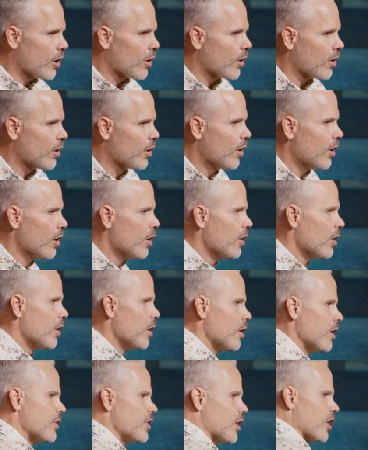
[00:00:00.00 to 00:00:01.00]
Or
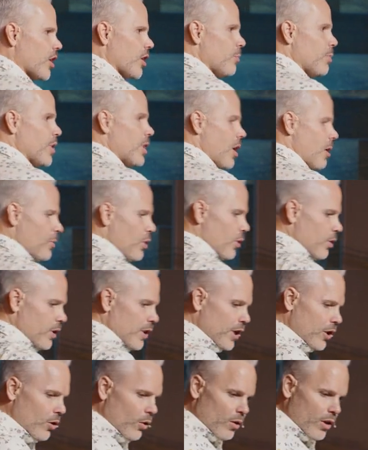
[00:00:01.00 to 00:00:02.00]
is it going to become
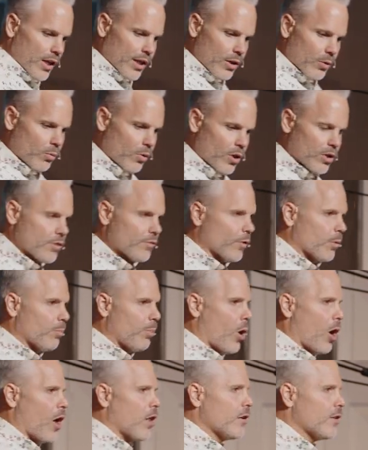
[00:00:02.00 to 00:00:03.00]
illegal like it was for
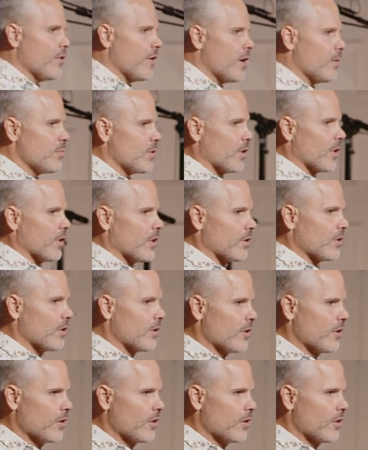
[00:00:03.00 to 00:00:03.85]
Paul and them to